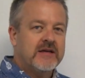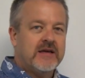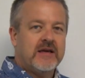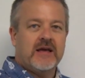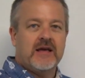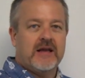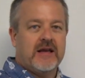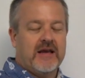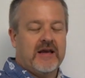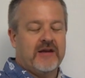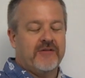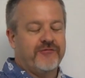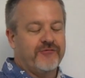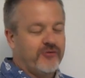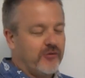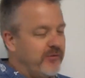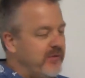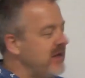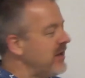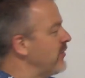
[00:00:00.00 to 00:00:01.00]
And
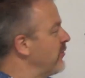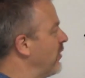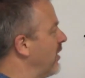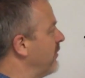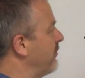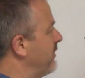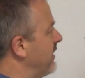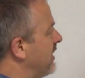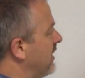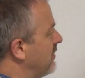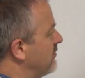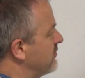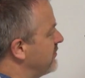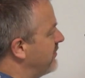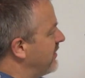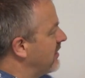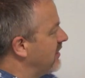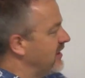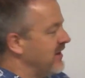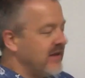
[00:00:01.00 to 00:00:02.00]
for me, what becomes
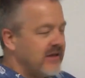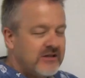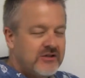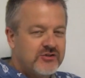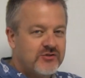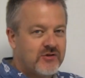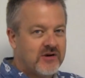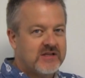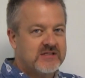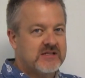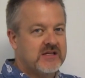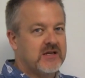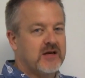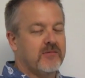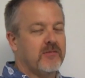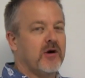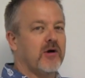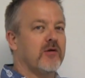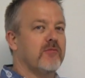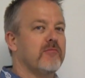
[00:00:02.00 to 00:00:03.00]
very interesting
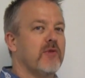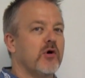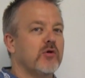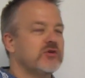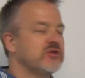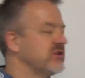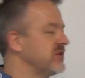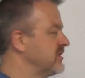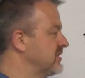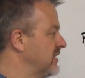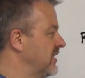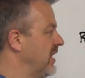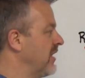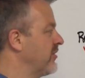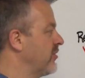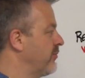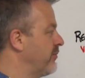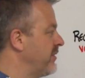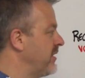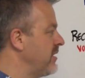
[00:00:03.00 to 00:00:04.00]
about emotions in
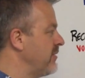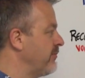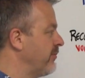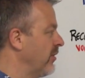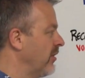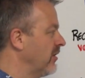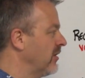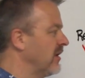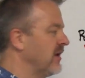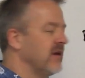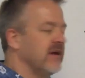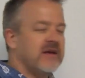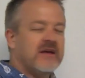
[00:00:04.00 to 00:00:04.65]
other people